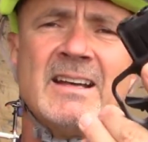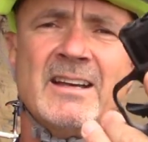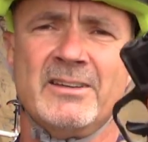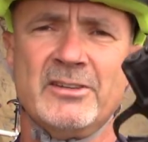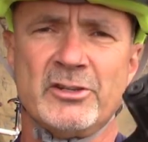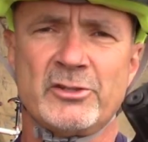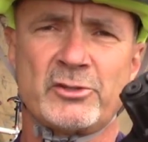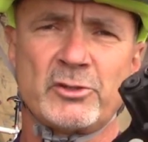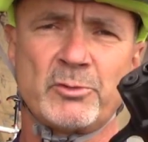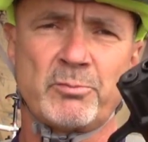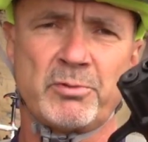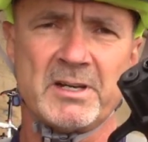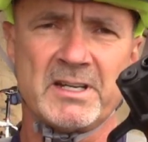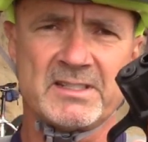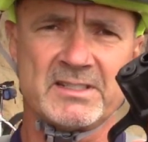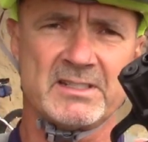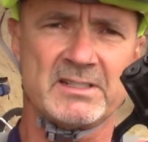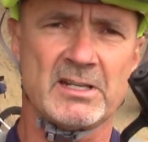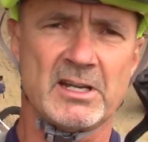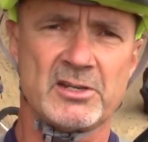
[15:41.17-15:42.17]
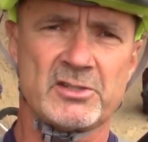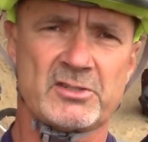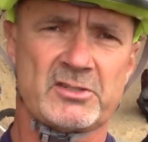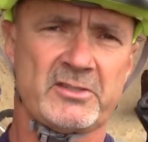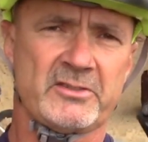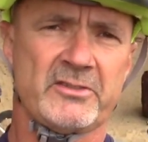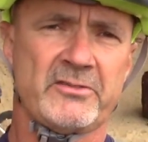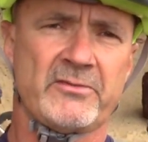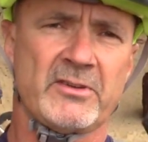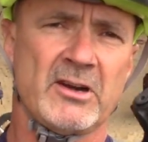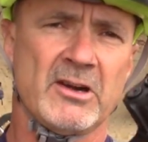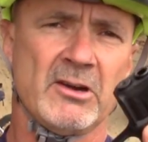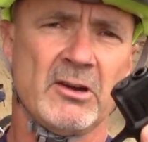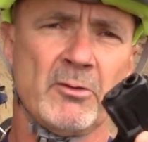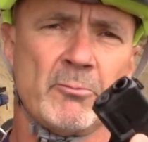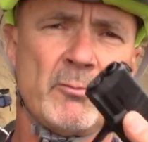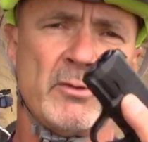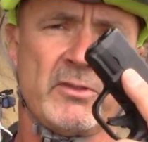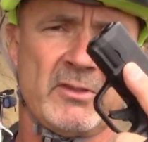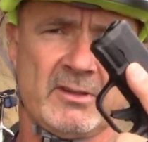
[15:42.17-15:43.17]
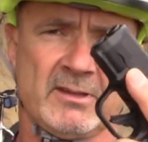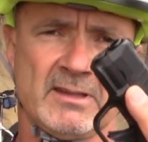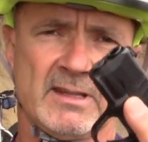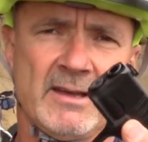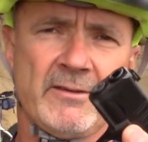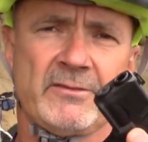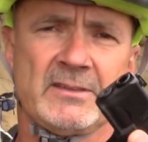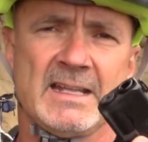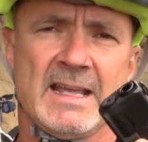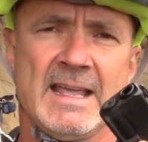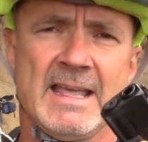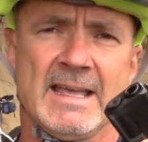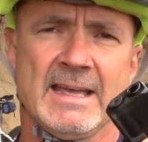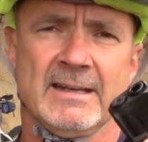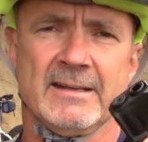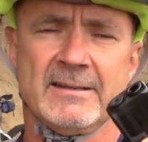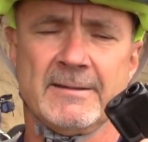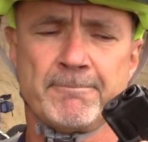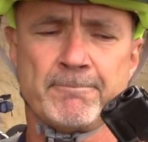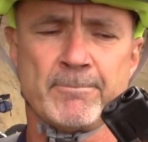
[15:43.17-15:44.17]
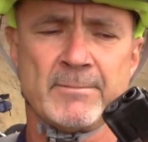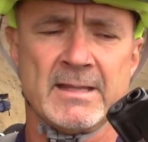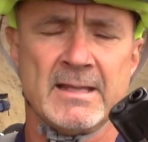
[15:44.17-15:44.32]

initial presentation of the firearm with left hand.